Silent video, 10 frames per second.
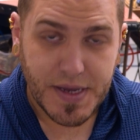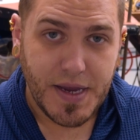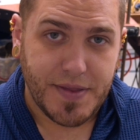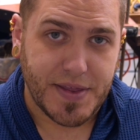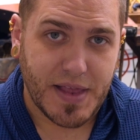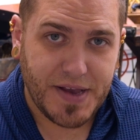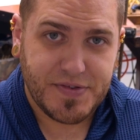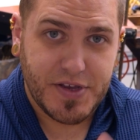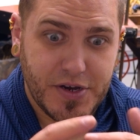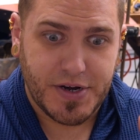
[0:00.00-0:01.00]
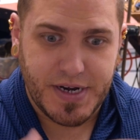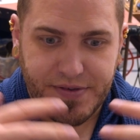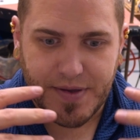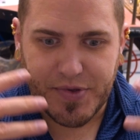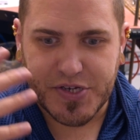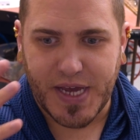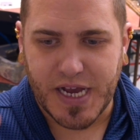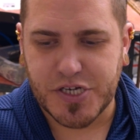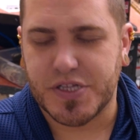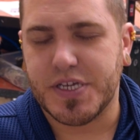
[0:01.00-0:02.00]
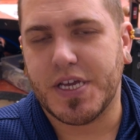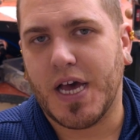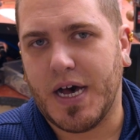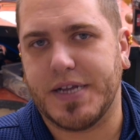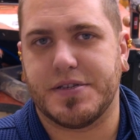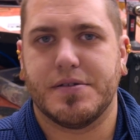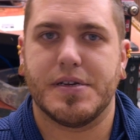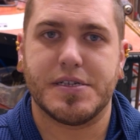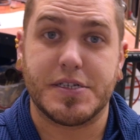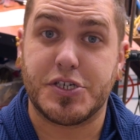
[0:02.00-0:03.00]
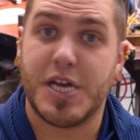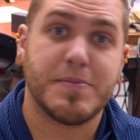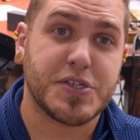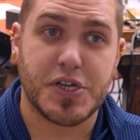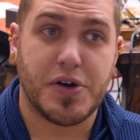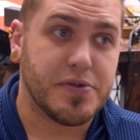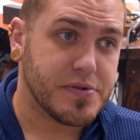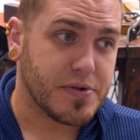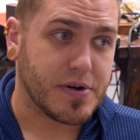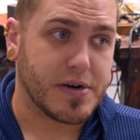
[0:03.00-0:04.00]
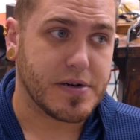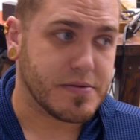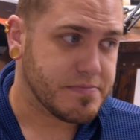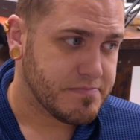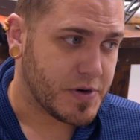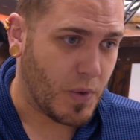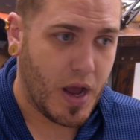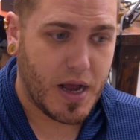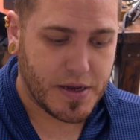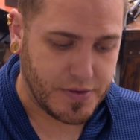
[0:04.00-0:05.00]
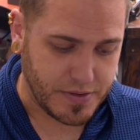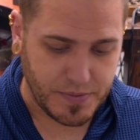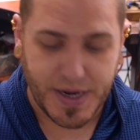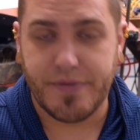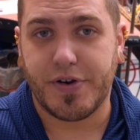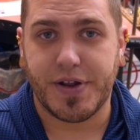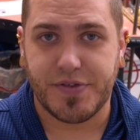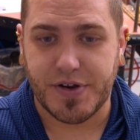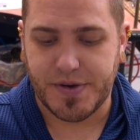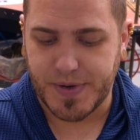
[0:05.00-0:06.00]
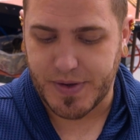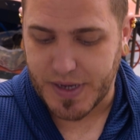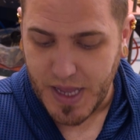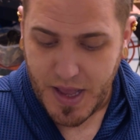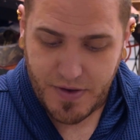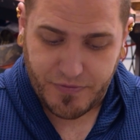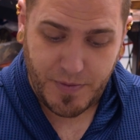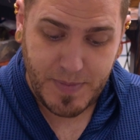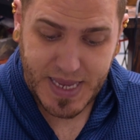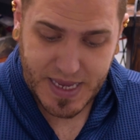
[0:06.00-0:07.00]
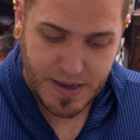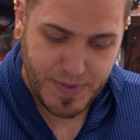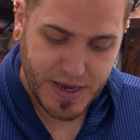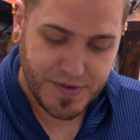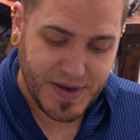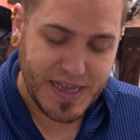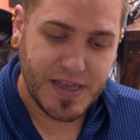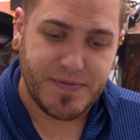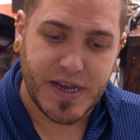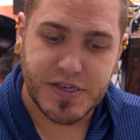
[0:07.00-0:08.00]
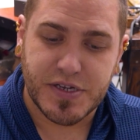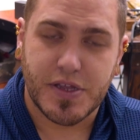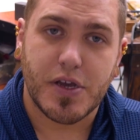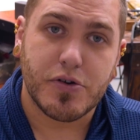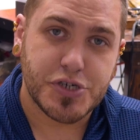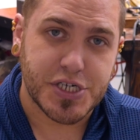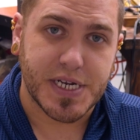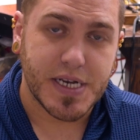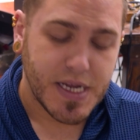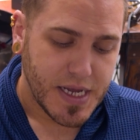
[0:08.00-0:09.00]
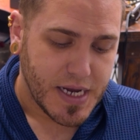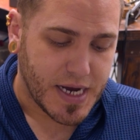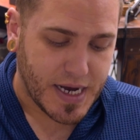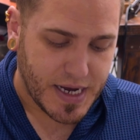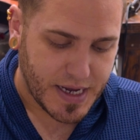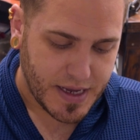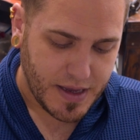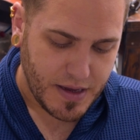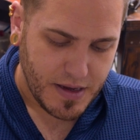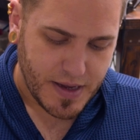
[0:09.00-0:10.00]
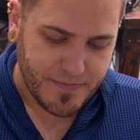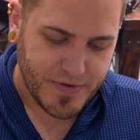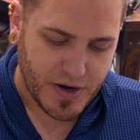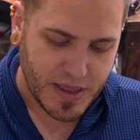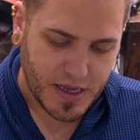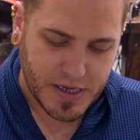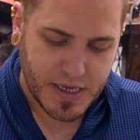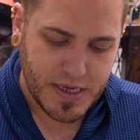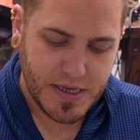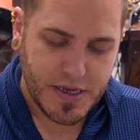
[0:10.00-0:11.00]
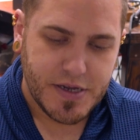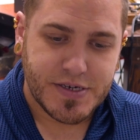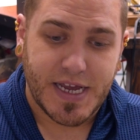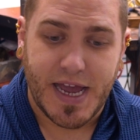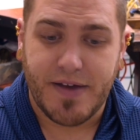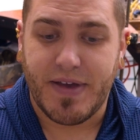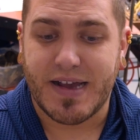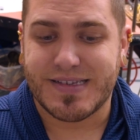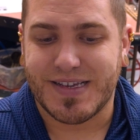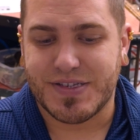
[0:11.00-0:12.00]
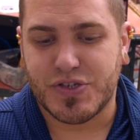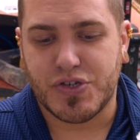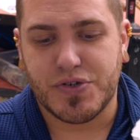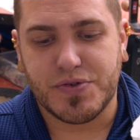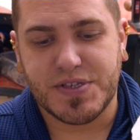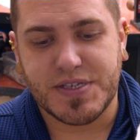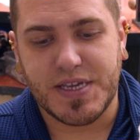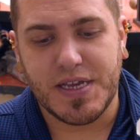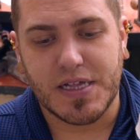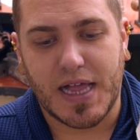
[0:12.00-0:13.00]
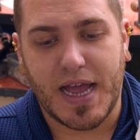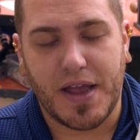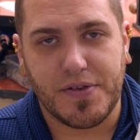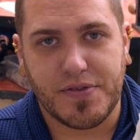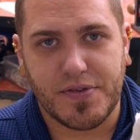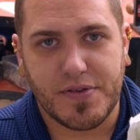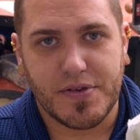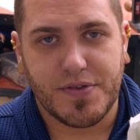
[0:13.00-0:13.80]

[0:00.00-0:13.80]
And then lastly, you're going to need something to actually cut, a gemstone or rock or whatever it is you're going to be doing. For me, because I live next to the ocean, I am very lucky to have access to sea glass.